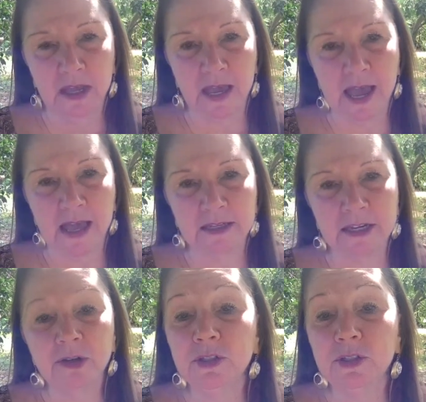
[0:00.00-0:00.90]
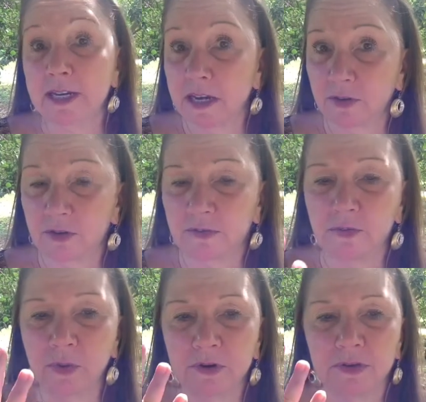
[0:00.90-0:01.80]
And here's yet another, a
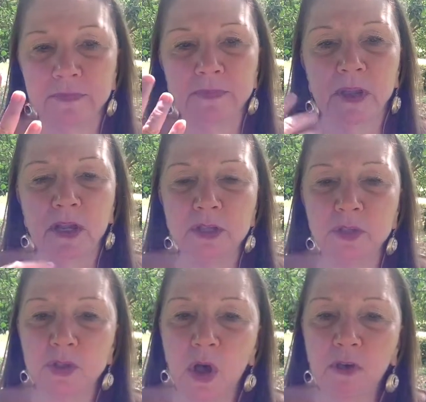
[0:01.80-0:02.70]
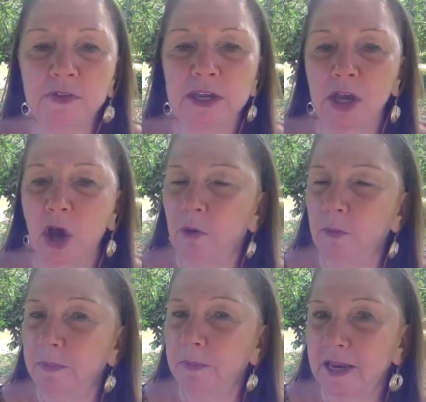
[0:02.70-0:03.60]
4th, solving
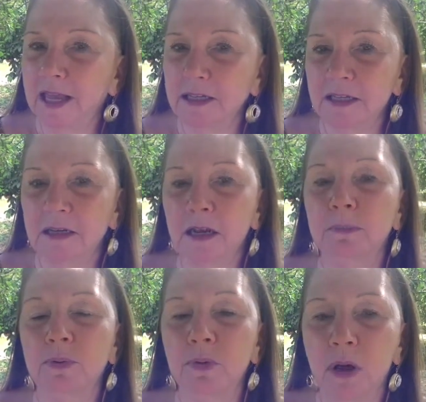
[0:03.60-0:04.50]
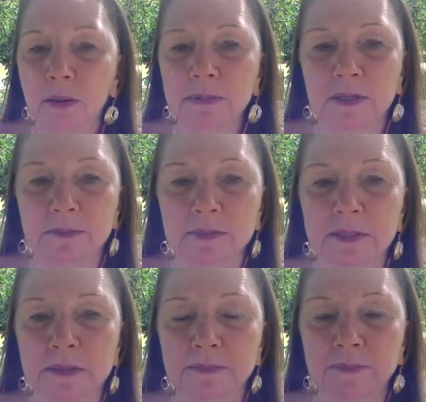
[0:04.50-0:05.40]
open-ended
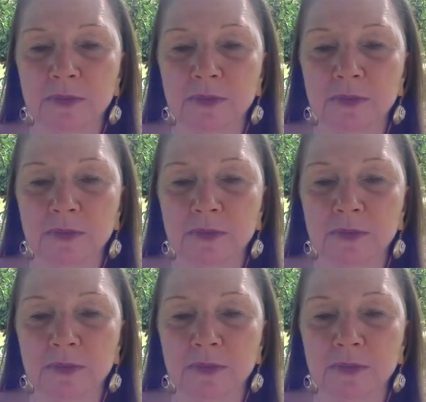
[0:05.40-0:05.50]
problems.